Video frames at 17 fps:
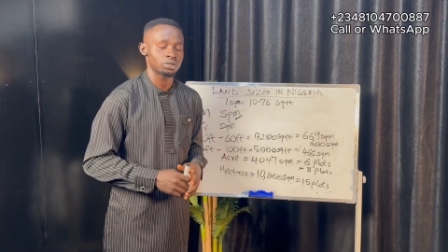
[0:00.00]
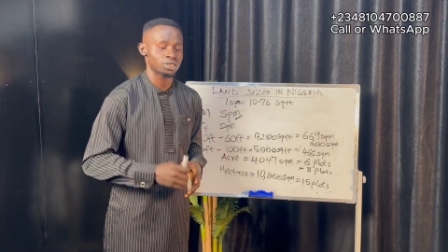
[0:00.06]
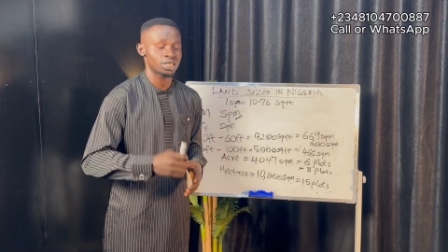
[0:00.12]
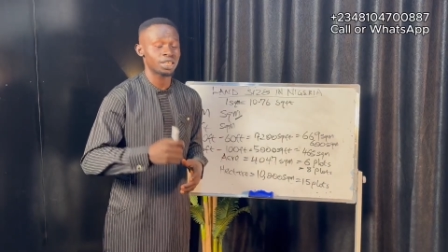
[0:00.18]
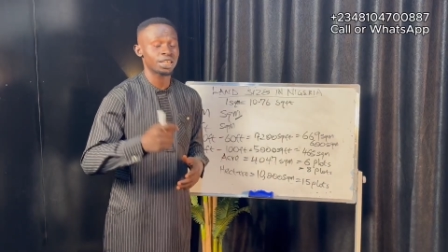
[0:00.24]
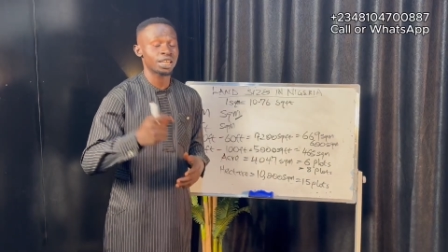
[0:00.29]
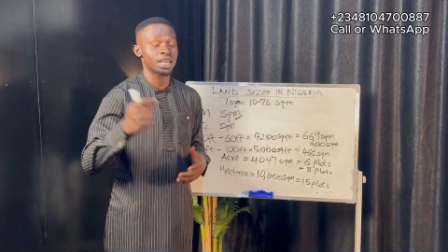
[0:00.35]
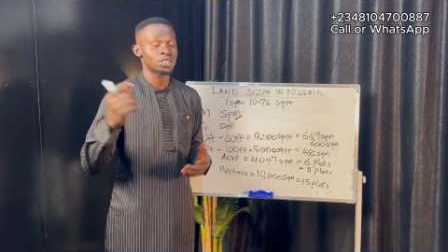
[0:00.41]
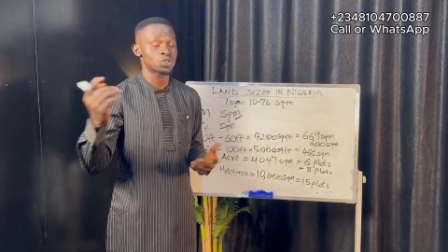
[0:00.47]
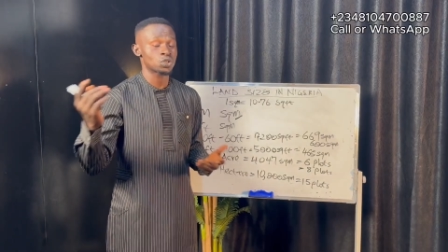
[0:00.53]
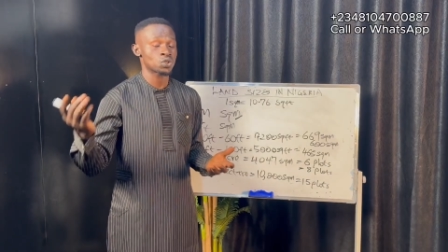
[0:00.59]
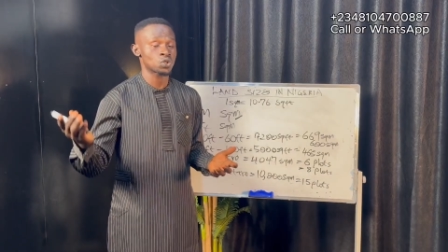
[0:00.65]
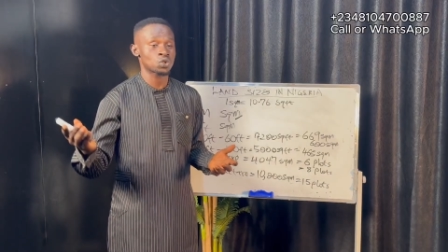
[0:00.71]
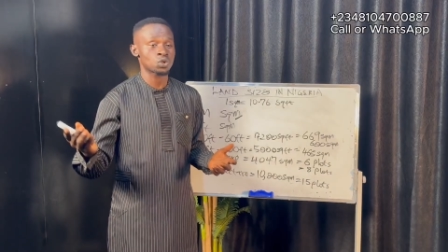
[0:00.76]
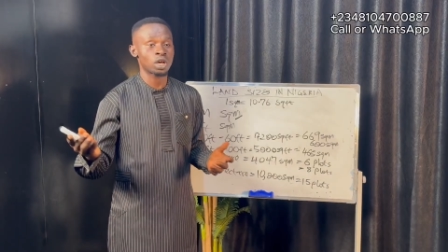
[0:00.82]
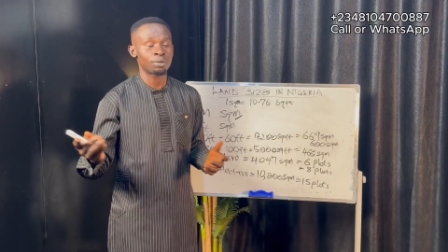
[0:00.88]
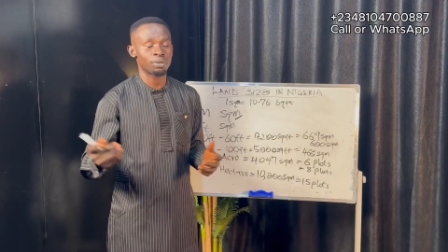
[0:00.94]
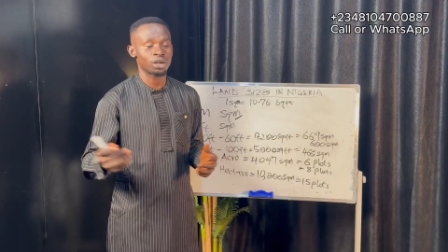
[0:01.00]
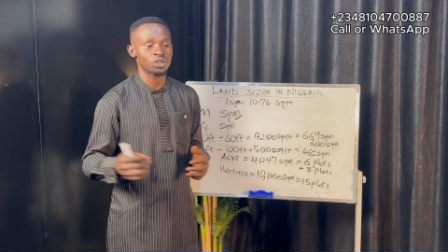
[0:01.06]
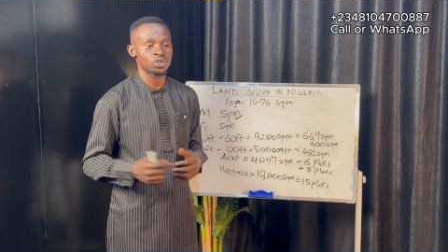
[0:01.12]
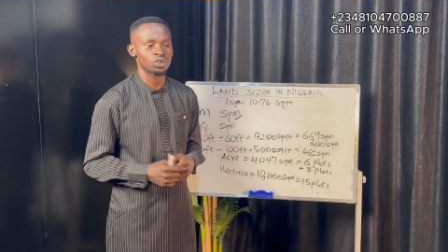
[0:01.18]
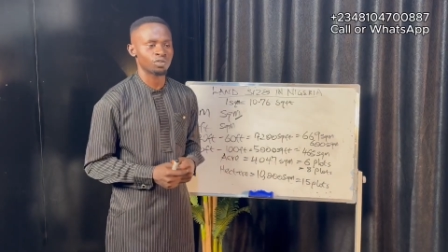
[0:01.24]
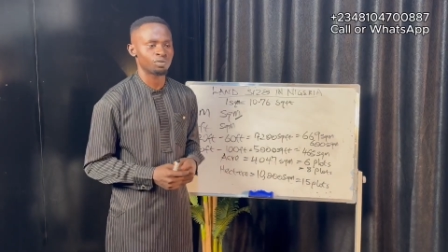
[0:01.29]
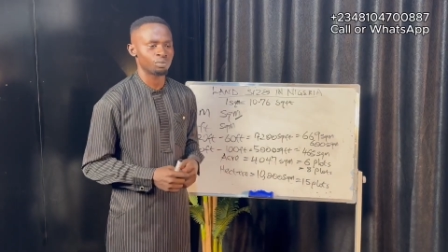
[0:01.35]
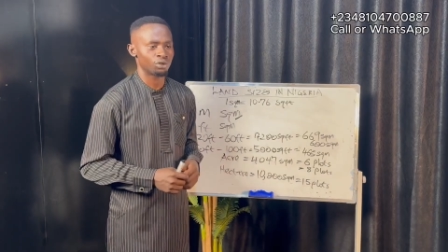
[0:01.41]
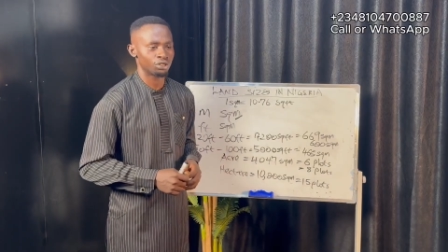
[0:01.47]
selling us so
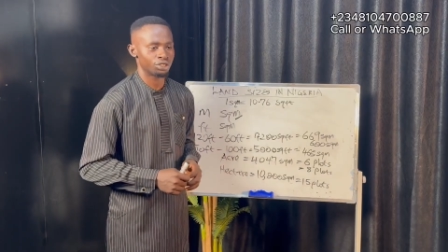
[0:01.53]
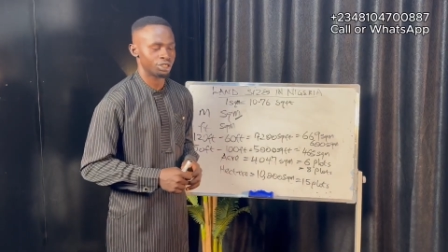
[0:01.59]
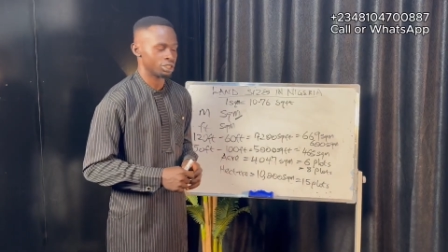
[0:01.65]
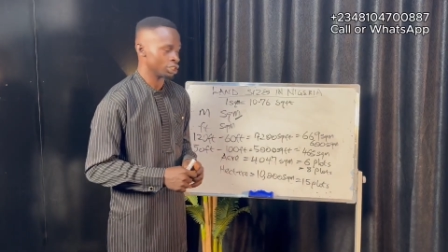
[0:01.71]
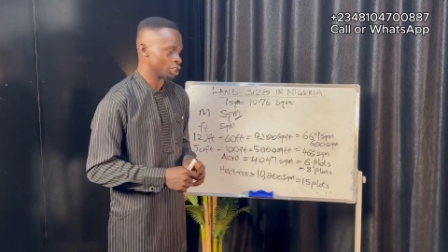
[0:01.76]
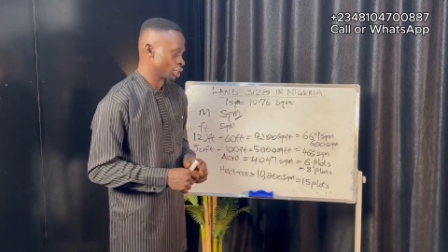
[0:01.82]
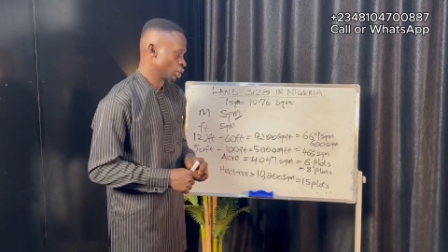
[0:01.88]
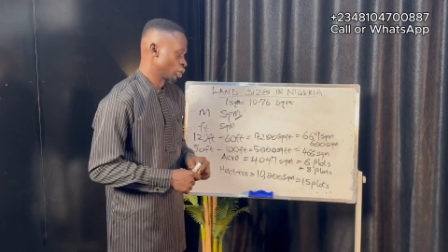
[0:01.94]
amount of money,